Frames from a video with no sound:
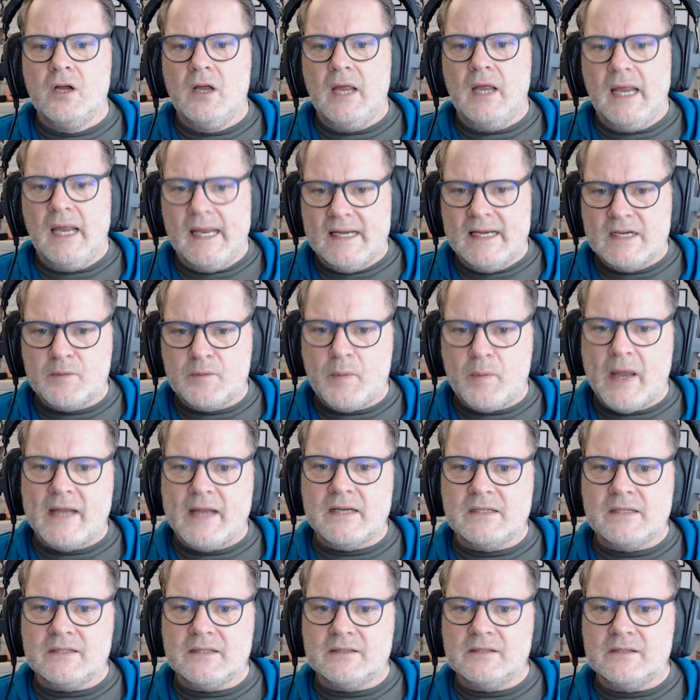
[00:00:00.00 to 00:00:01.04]

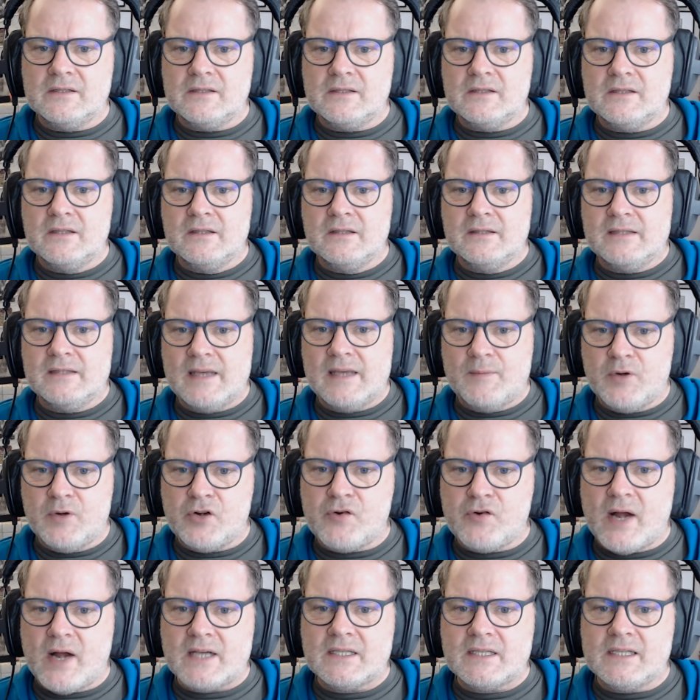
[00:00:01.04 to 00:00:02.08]
independent
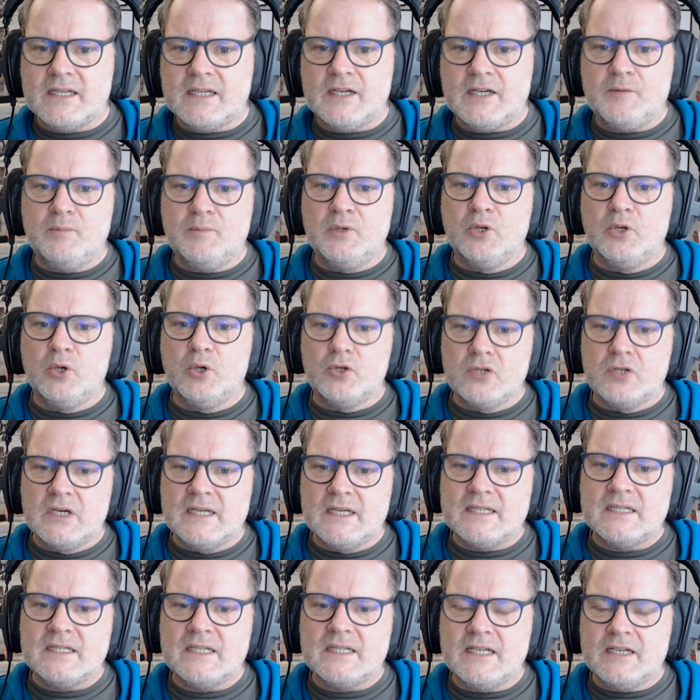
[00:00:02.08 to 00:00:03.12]
democratic,
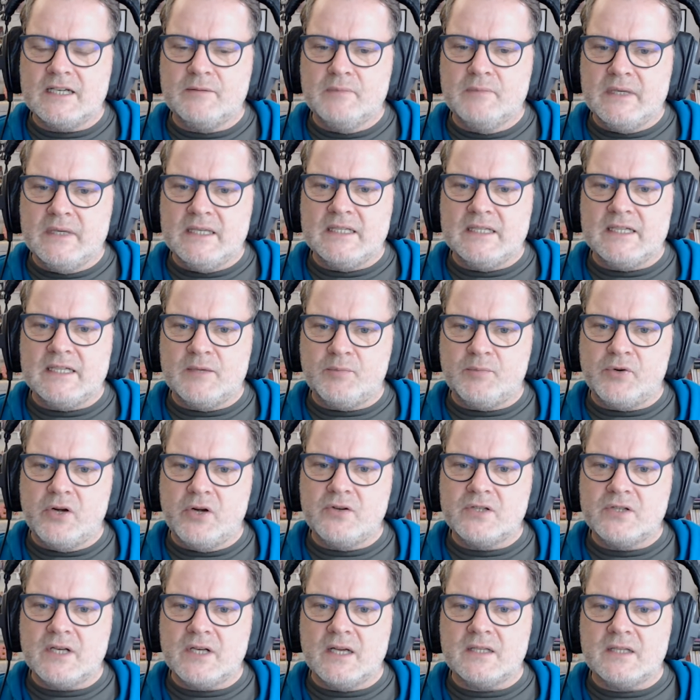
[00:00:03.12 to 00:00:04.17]
pluralistic media
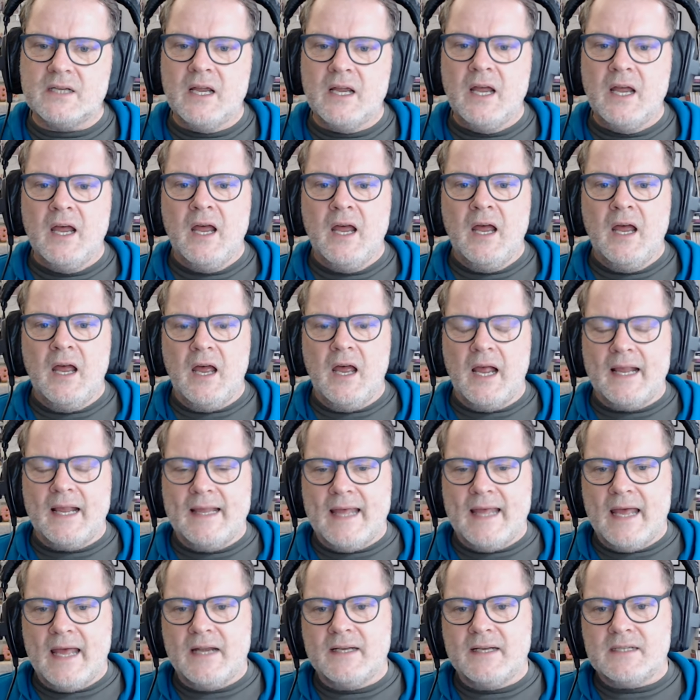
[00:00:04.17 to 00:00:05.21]
process,
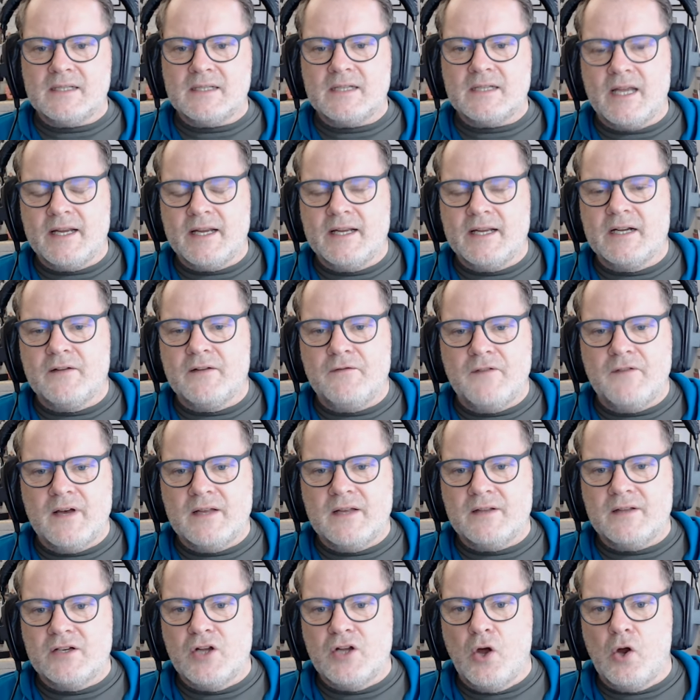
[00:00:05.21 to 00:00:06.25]
again, it's taken a
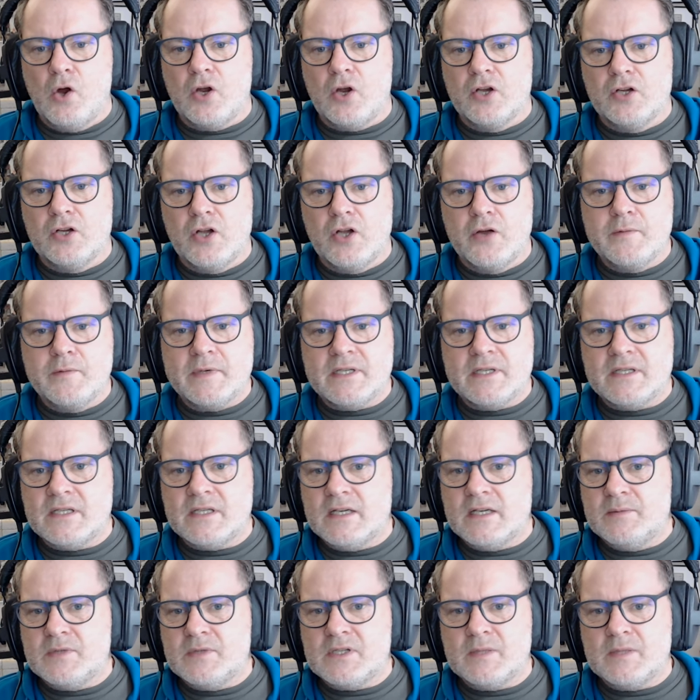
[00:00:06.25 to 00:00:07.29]
further knock, and nobody
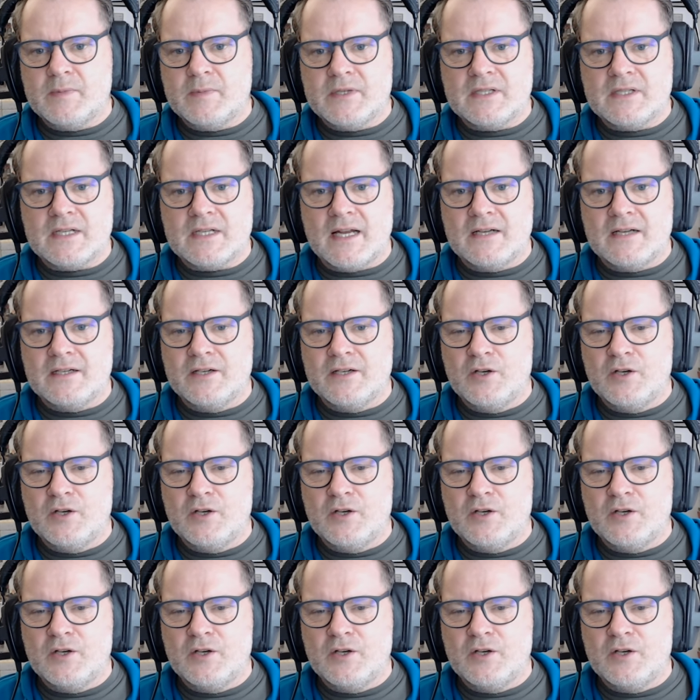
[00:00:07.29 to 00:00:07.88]
seems to be standing